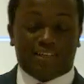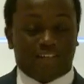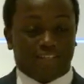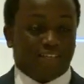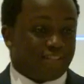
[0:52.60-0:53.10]
And I
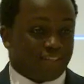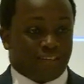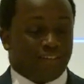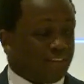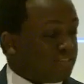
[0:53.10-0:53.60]

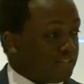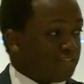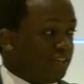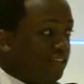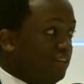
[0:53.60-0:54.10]

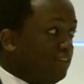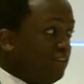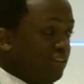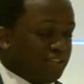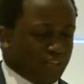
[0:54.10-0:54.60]
texted Ian.
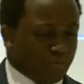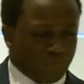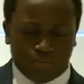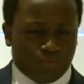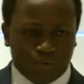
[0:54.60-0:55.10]
It's like,
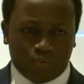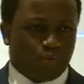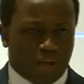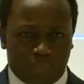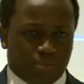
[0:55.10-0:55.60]
what
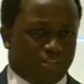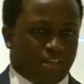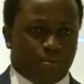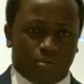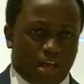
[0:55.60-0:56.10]
happens now?
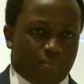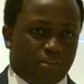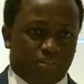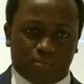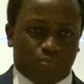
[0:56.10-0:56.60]
What
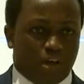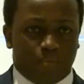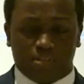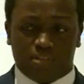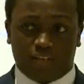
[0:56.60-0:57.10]

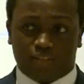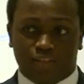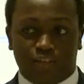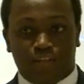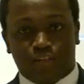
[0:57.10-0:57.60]
happens next?
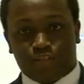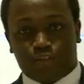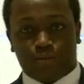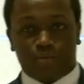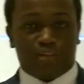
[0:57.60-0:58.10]

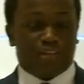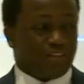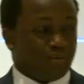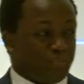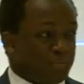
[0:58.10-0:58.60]
So
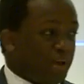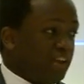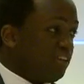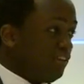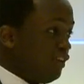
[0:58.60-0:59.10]
I was a bit
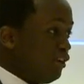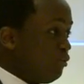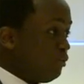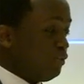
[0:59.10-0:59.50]
panicky. I didn't know what to